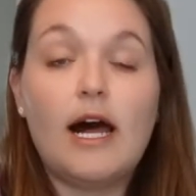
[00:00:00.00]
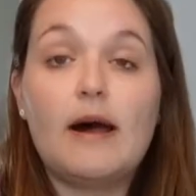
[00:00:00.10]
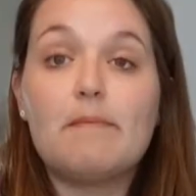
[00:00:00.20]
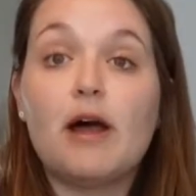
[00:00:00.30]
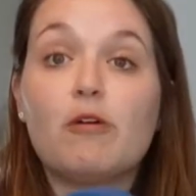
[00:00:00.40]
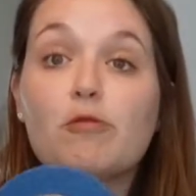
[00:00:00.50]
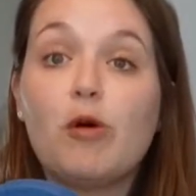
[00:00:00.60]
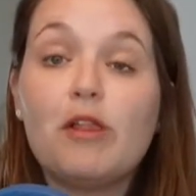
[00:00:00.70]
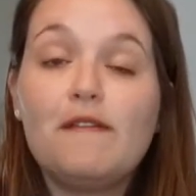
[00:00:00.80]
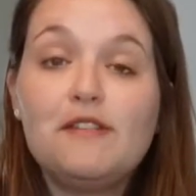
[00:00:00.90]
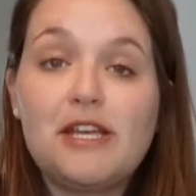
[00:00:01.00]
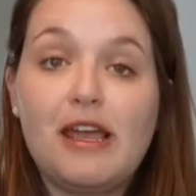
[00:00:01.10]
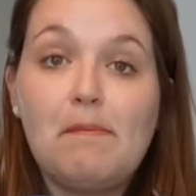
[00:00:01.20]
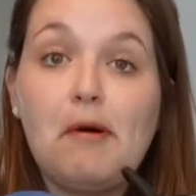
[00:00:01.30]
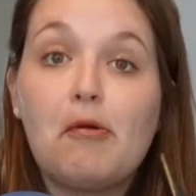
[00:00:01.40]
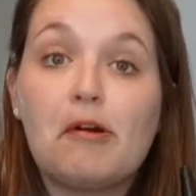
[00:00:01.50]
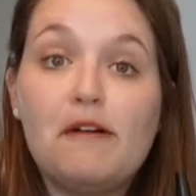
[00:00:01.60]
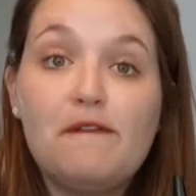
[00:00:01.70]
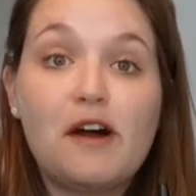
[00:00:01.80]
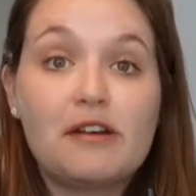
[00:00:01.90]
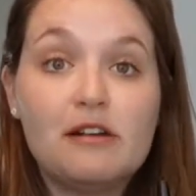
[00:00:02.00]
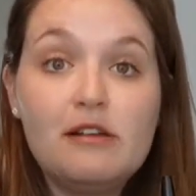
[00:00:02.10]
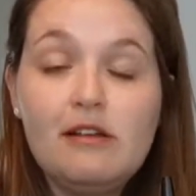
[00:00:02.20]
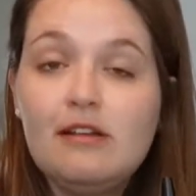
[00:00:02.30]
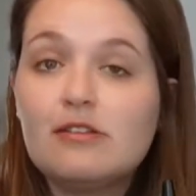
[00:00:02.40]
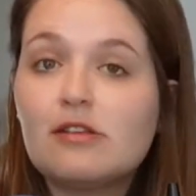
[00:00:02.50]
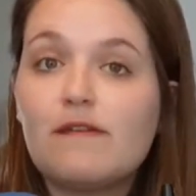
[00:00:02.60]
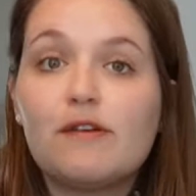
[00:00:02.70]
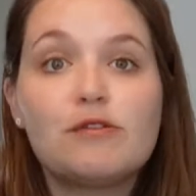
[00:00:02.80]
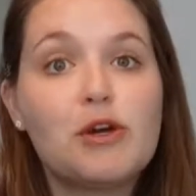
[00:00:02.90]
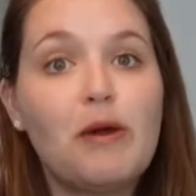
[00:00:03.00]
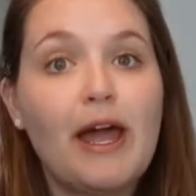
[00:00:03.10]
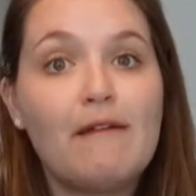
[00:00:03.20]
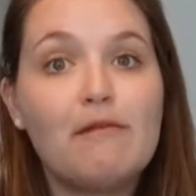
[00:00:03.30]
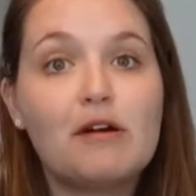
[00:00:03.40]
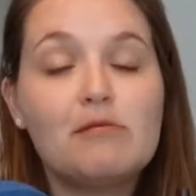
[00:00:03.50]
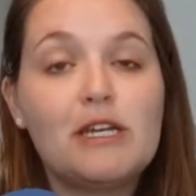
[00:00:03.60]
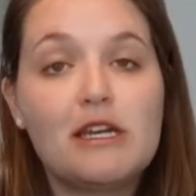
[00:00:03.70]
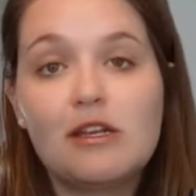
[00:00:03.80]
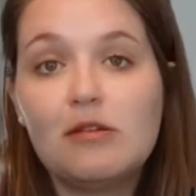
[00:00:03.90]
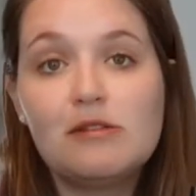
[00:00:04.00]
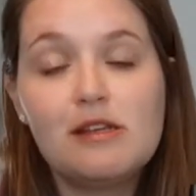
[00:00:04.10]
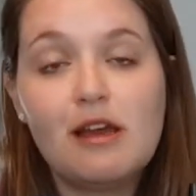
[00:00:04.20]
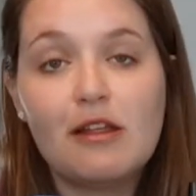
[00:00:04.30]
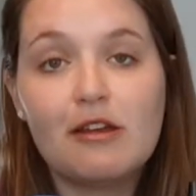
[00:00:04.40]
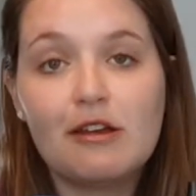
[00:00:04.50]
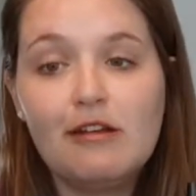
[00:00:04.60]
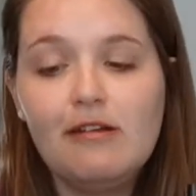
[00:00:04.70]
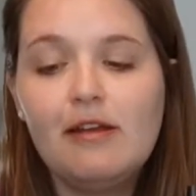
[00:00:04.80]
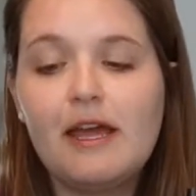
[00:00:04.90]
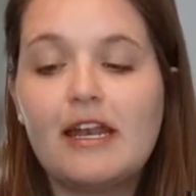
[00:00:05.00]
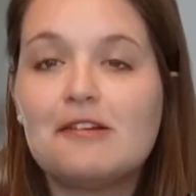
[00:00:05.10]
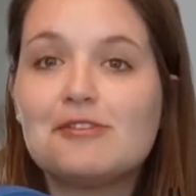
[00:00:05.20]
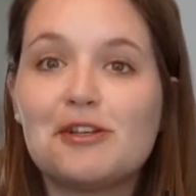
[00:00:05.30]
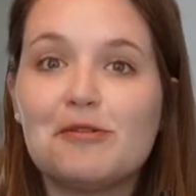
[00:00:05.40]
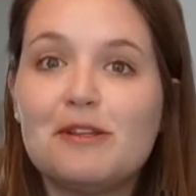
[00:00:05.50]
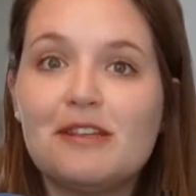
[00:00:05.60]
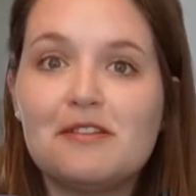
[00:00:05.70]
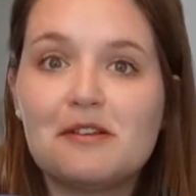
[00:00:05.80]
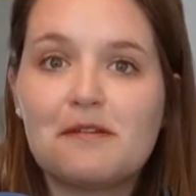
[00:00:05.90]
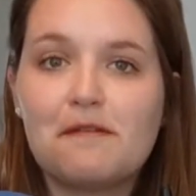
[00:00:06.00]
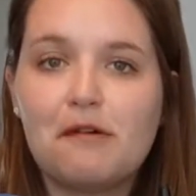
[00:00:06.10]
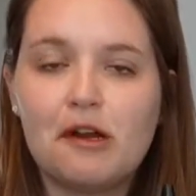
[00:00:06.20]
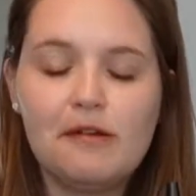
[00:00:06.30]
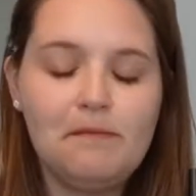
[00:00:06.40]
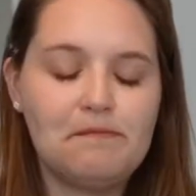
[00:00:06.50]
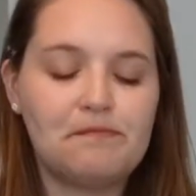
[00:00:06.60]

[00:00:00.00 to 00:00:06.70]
A roll of tape or a funnel, so if you don't have one we can use the other, and I'll show you what these are for.